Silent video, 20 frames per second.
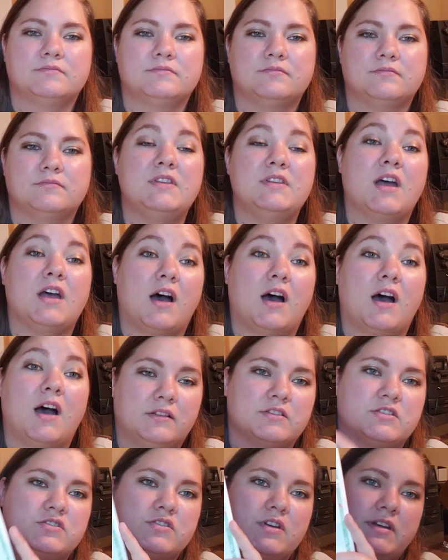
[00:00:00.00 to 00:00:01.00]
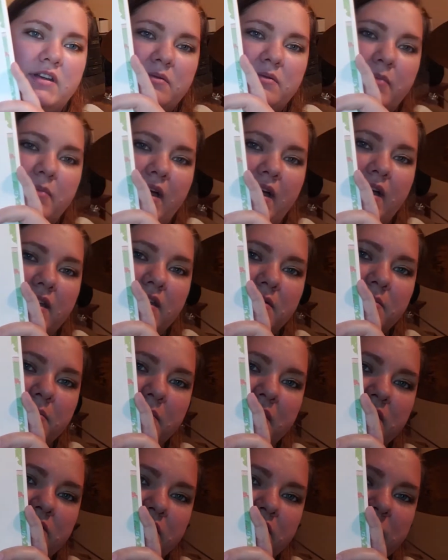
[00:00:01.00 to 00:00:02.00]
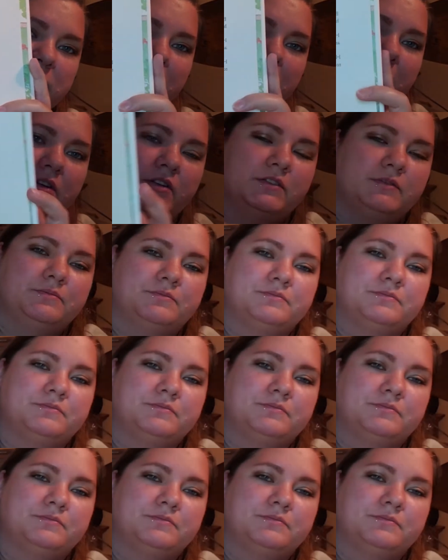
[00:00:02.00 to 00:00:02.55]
Not illustrated by Beatrix Potter.